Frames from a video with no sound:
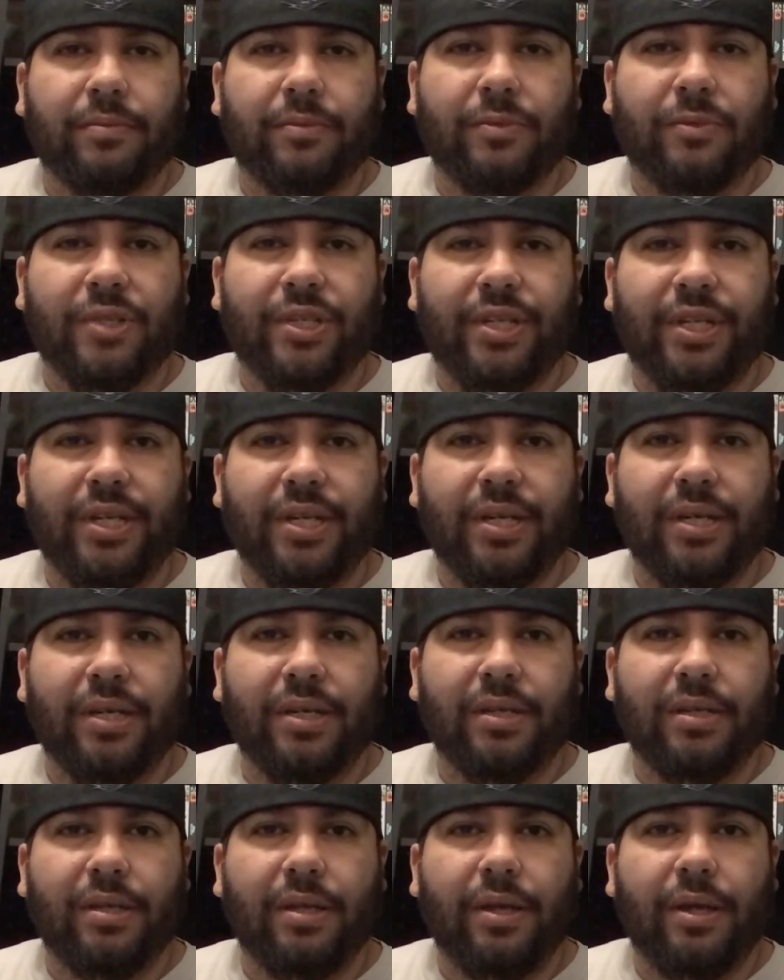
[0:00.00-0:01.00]
When she uh,
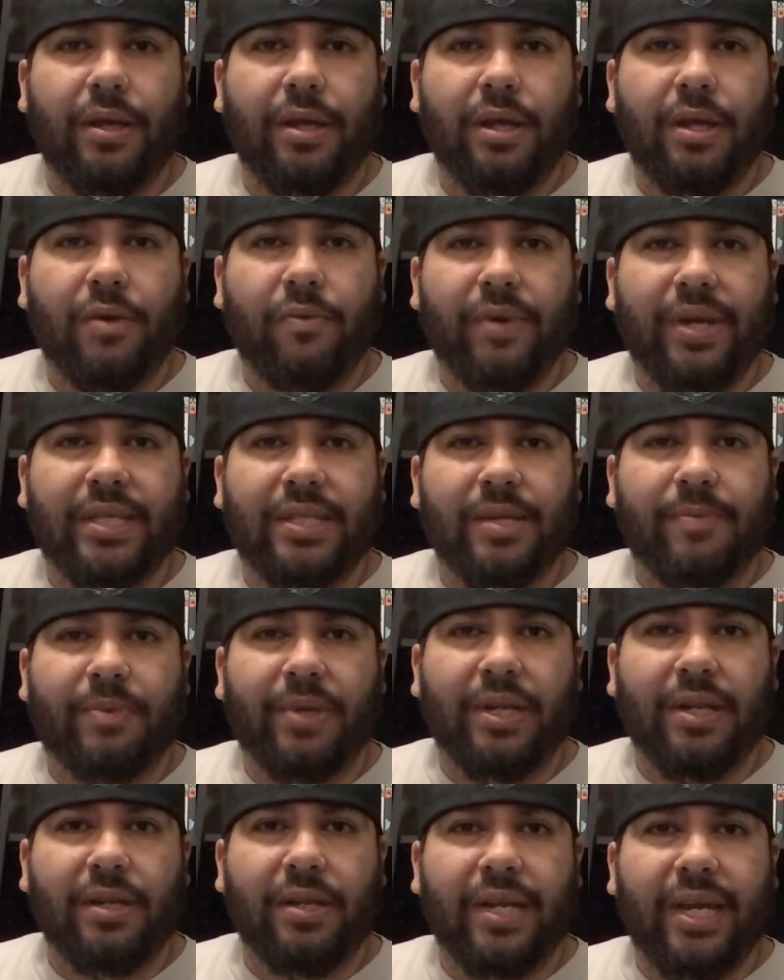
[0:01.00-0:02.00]
wakes up a
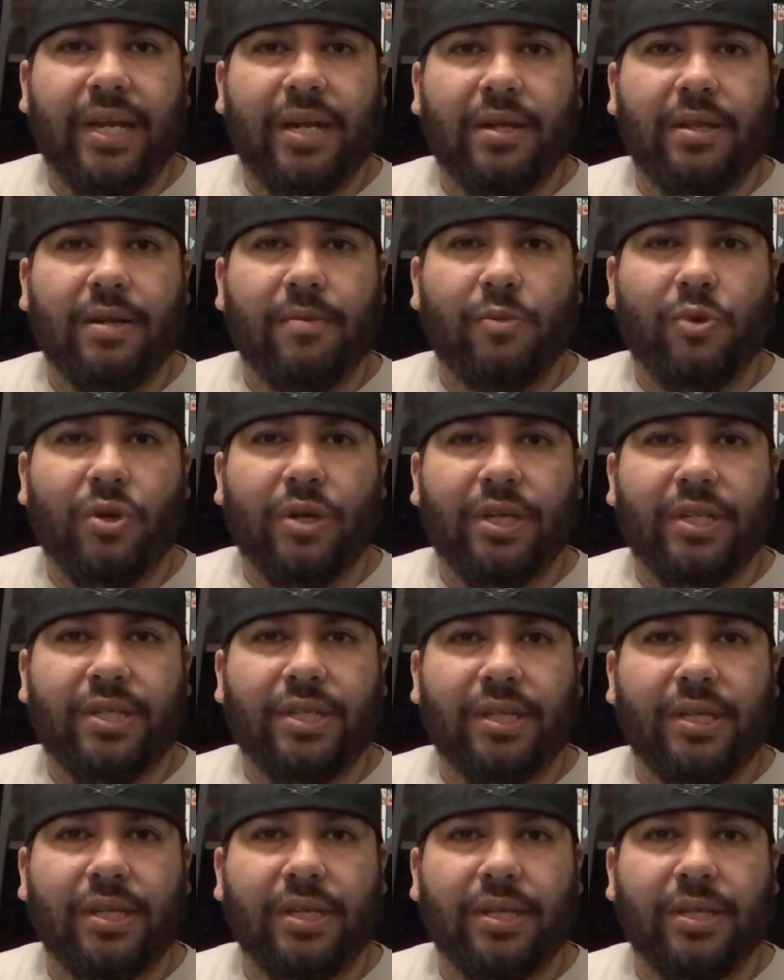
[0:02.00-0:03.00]
little later, they're more into
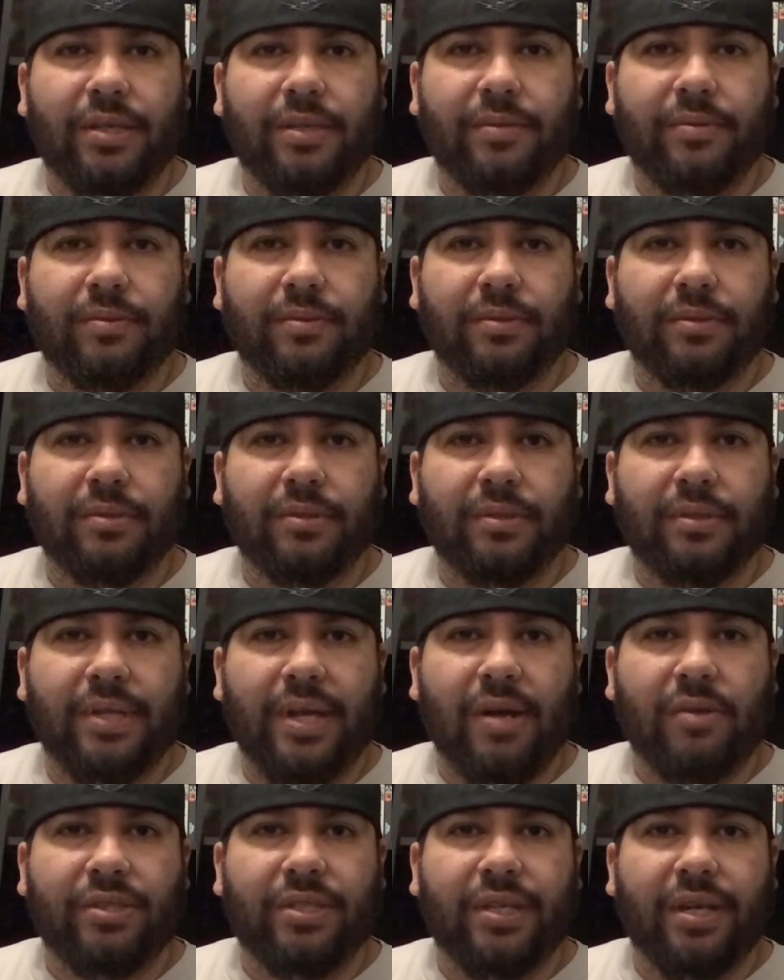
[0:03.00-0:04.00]
the
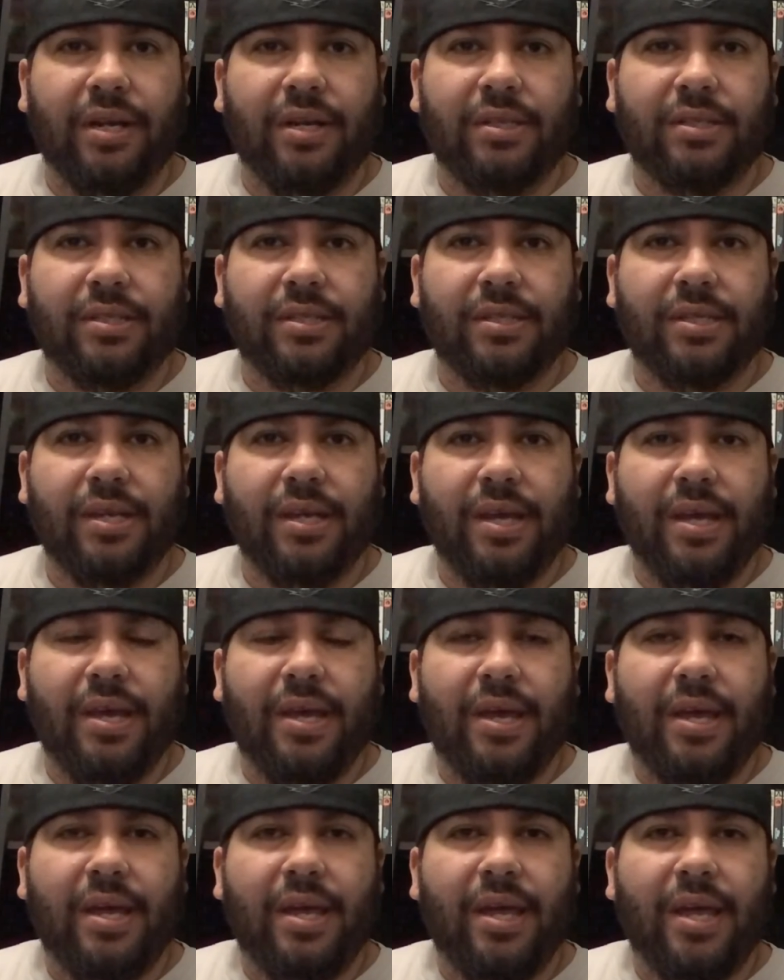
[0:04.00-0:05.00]
outskirts,
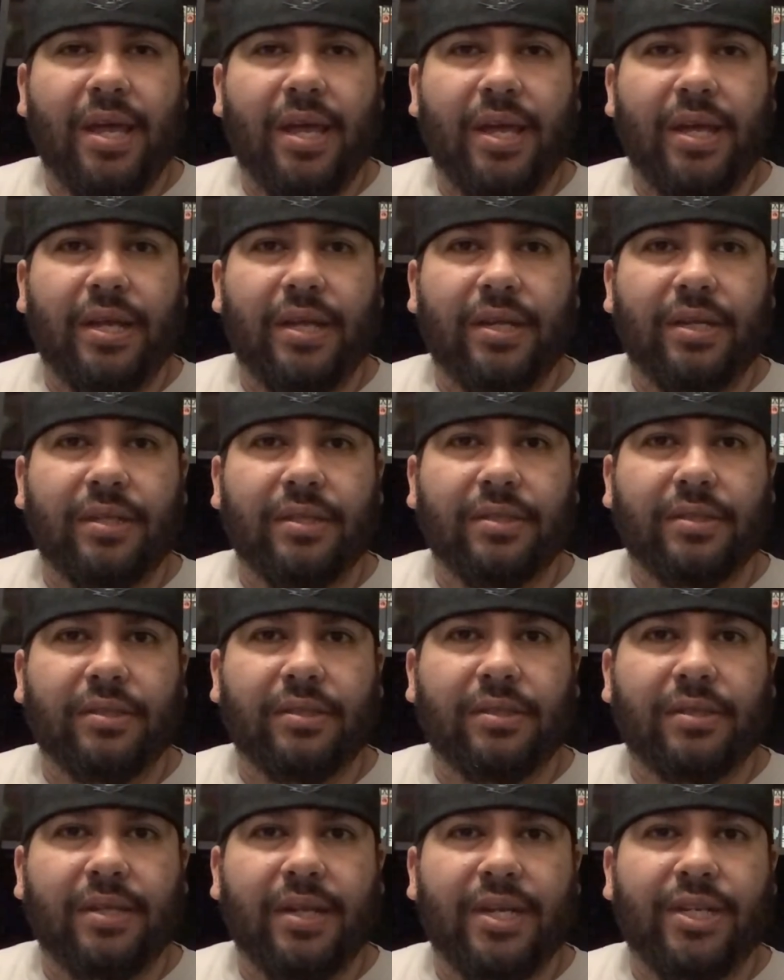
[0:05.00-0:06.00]
and
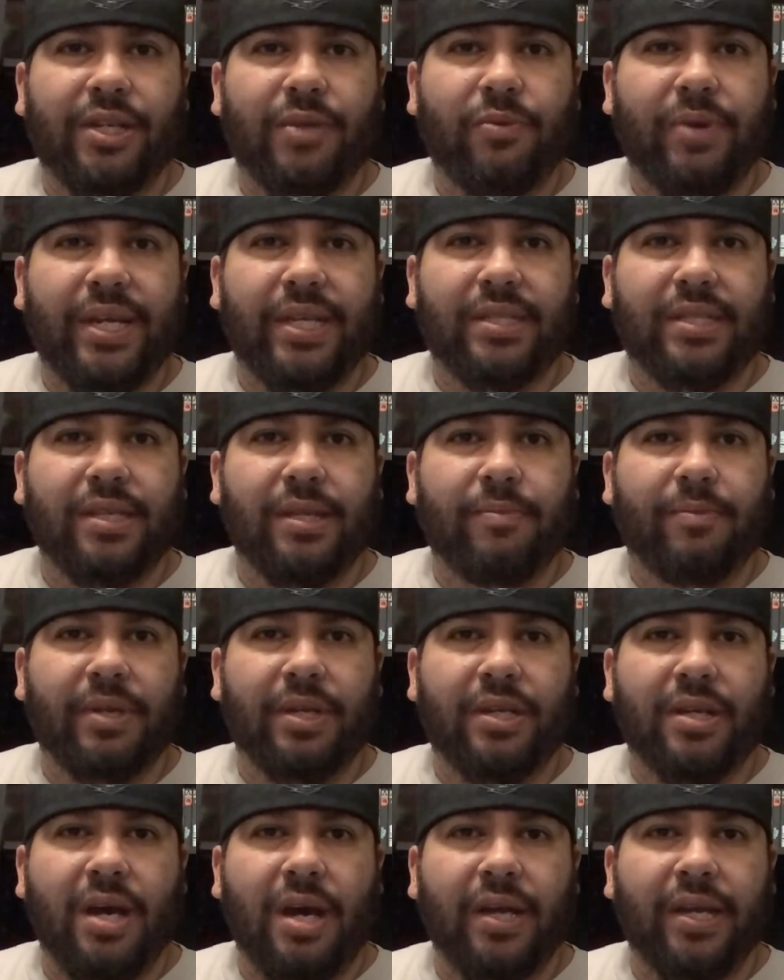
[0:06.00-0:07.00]
as she wakes up, they're
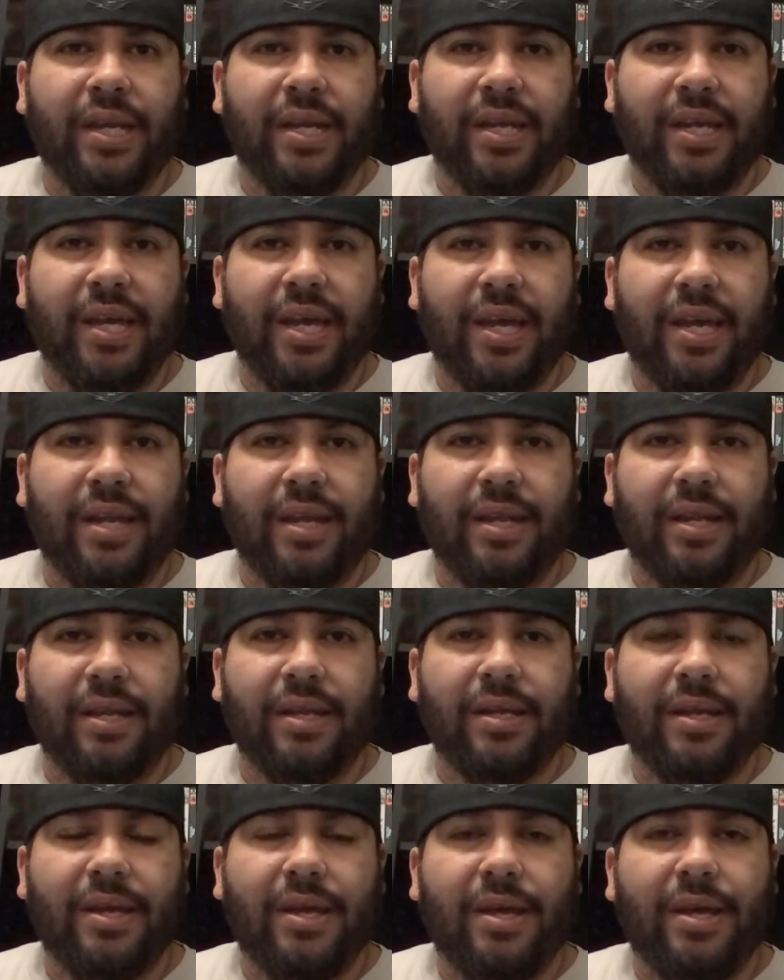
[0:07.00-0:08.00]
talking again, and
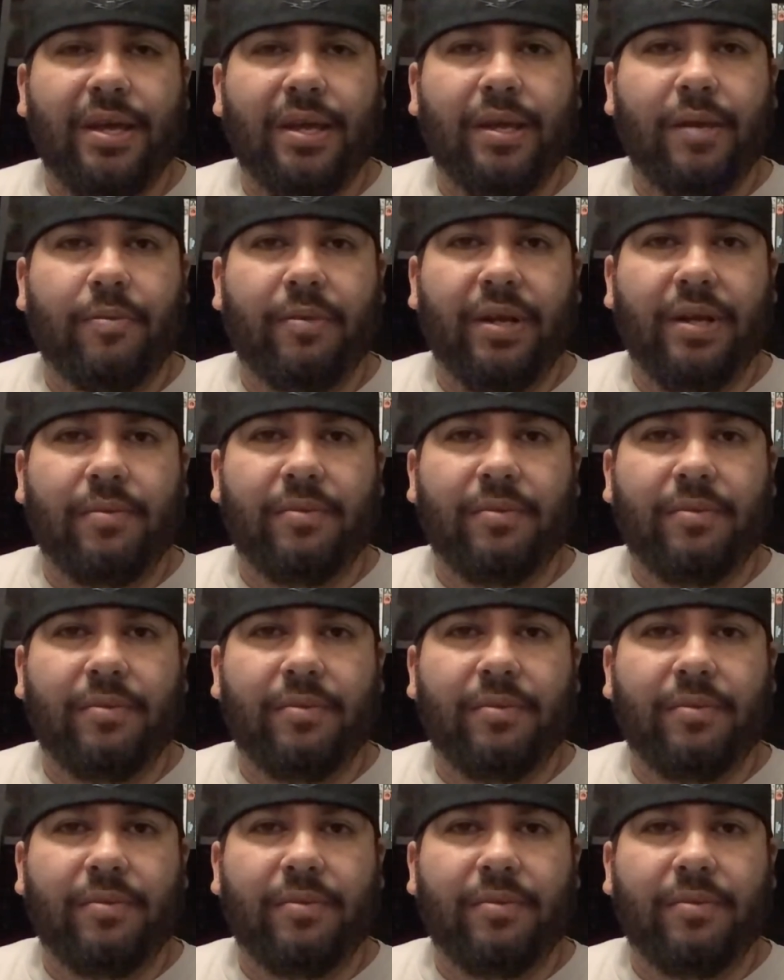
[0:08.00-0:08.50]
he pretty